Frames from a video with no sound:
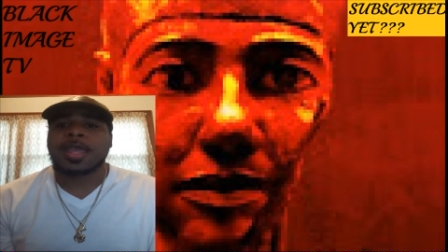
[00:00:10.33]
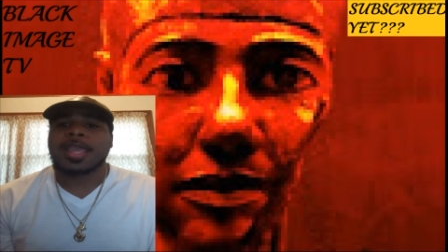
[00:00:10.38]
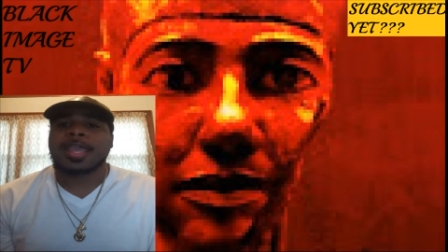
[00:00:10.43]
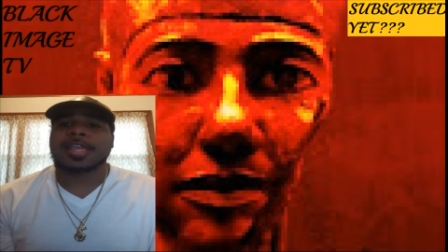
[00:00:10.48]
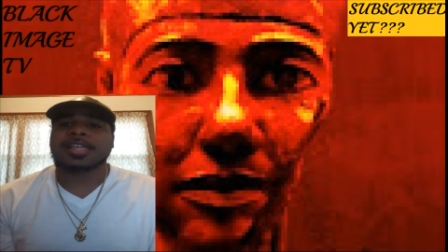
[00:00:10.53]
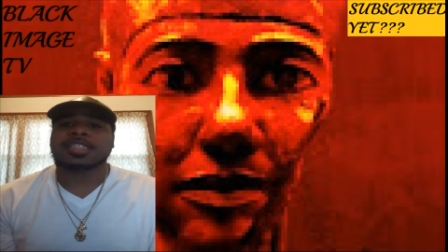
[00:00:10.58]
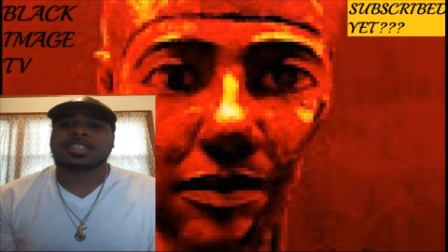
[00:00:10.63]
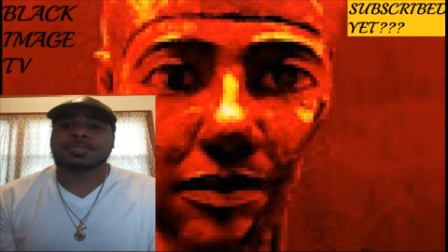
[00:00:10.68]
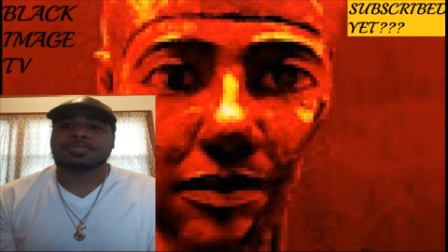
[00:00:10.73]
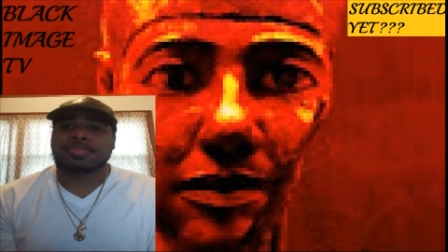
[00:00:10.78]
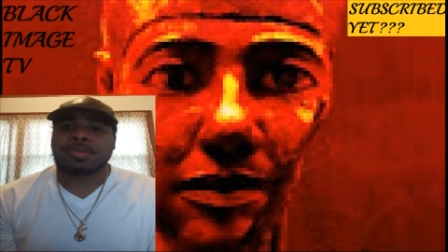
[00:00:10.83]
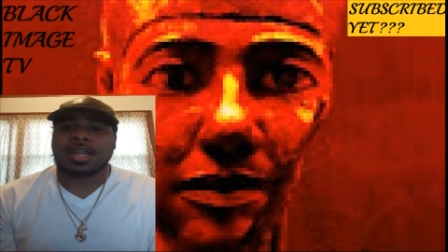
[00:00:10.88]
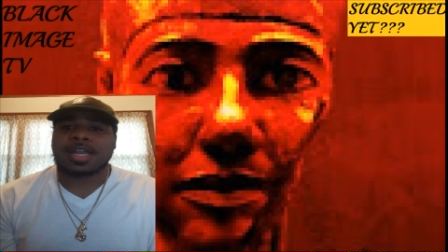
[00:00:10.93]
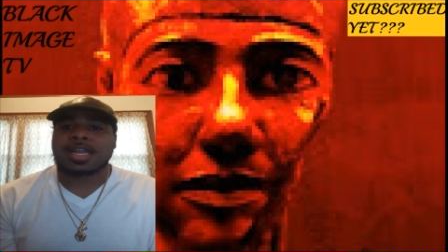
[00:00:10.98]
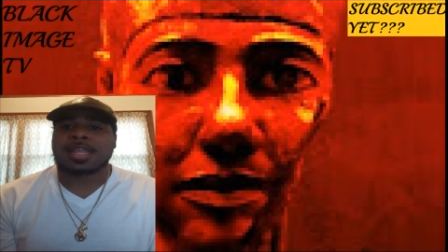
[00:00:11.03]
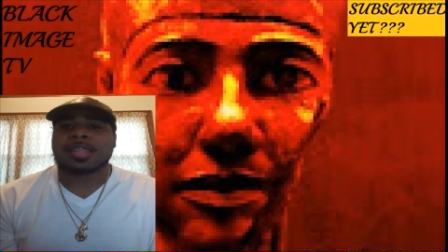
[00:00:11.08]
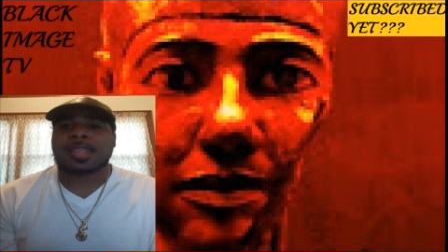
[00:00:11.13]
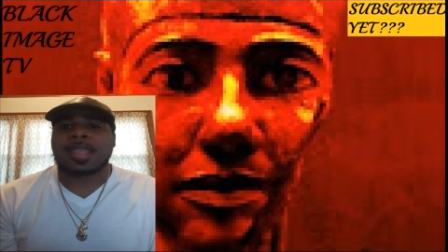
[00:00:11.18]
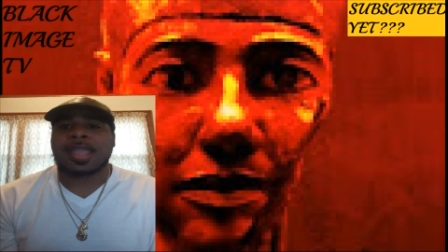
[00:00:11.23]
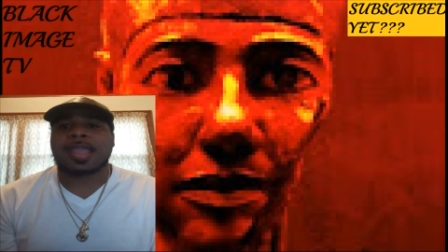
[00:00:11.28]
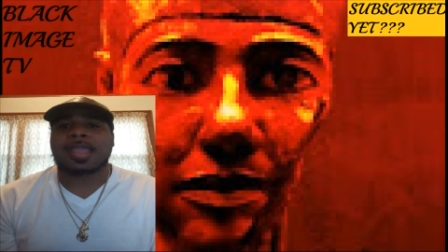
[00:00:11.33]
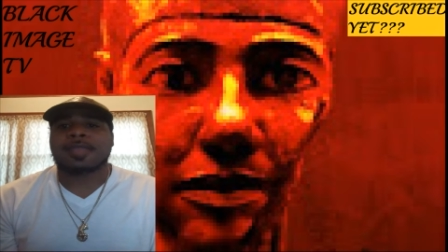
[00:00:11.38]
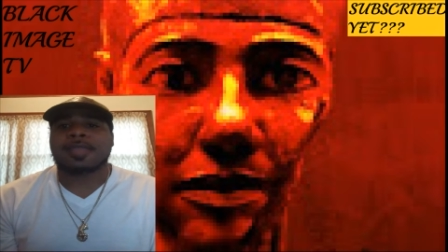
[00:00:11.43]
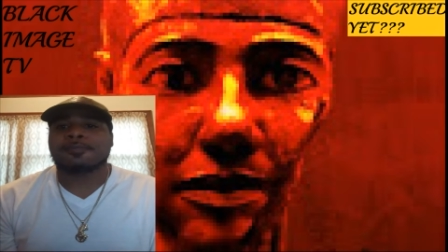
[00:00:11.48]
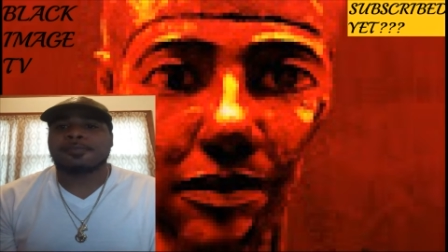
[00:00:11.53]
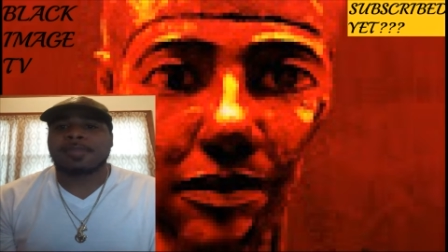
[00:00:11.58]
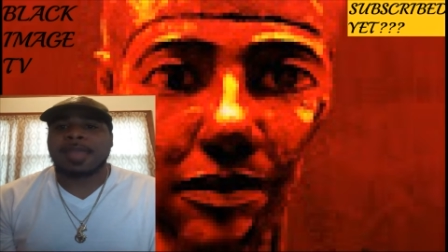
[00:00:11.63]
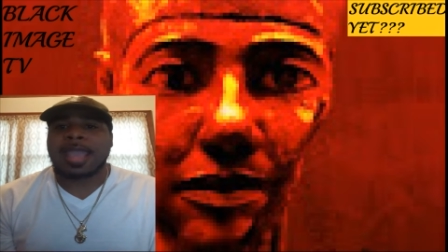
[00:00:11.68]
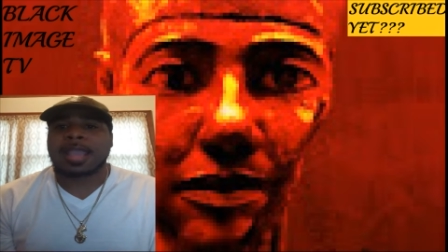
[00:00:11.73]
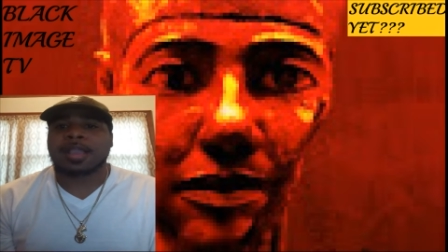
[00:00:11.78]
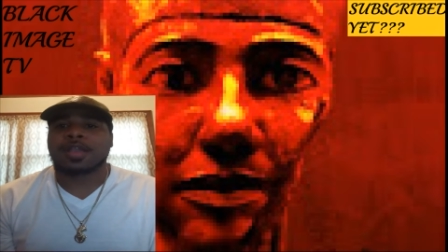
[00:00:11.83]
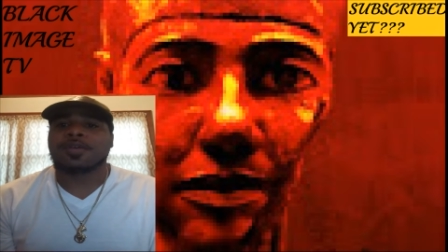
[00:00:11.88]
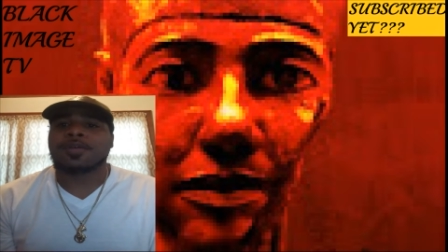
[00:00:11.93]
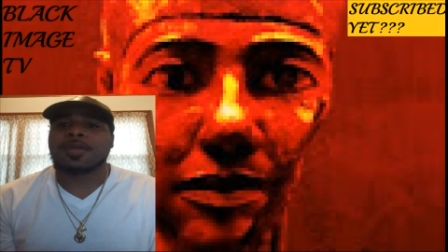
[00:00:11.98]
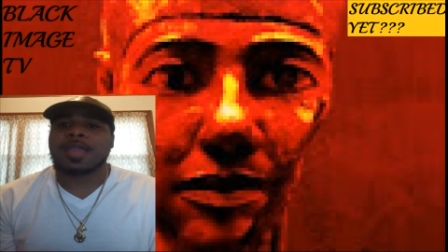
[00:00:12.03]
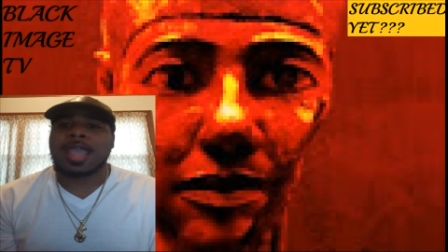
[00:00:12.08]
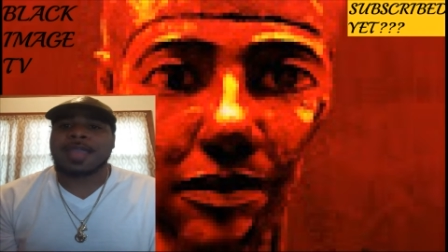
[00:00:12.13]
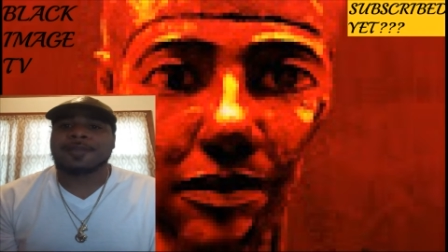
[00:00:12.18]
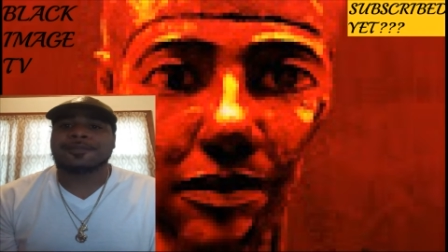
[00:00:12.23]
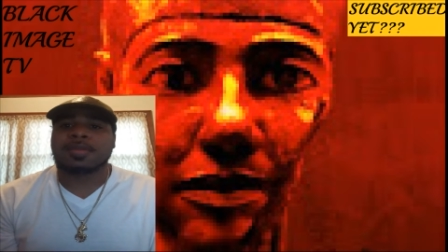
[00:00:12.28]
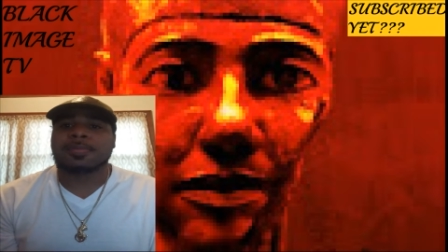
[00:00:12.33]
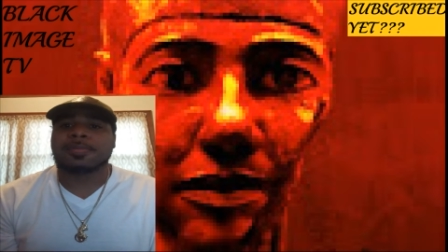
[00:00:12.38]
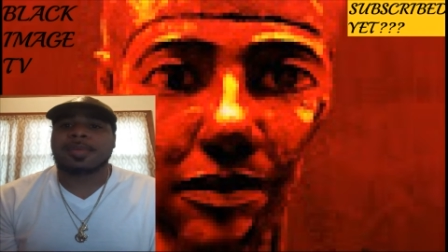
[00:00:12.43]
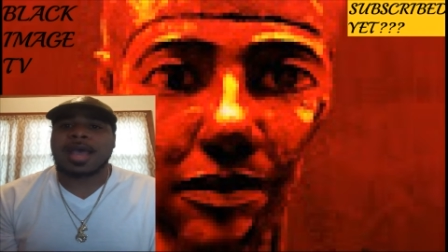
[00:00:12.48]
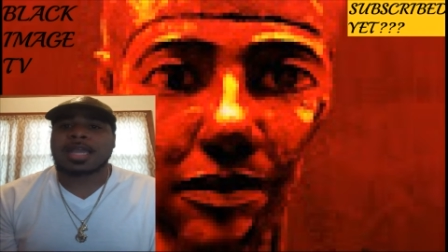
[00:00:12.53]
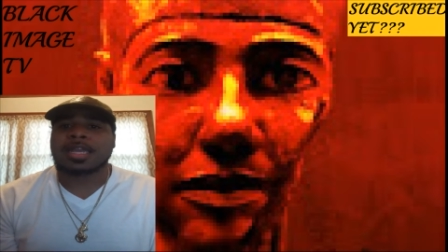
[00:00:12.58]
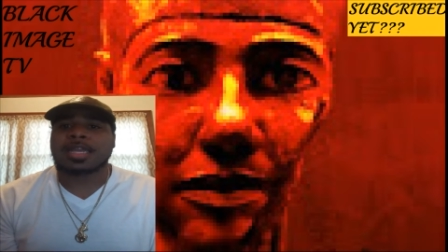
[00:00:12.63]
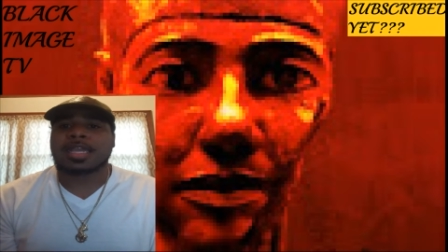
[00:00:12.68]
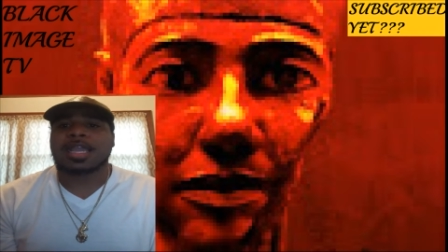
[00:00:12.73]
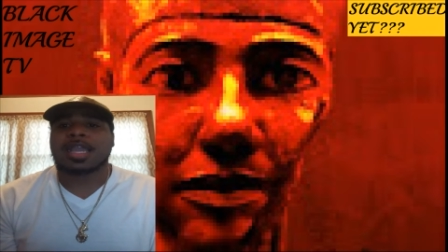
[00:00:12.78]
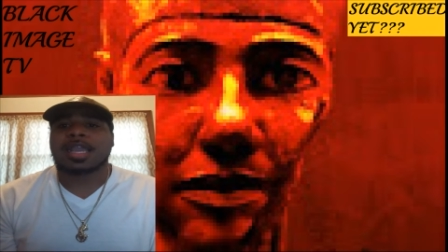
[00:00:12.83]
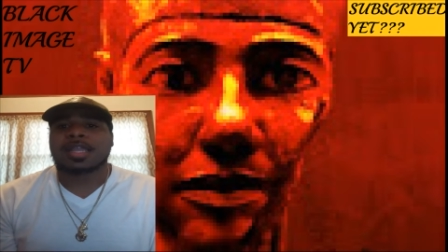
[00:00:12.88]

and spreading that impact on everybody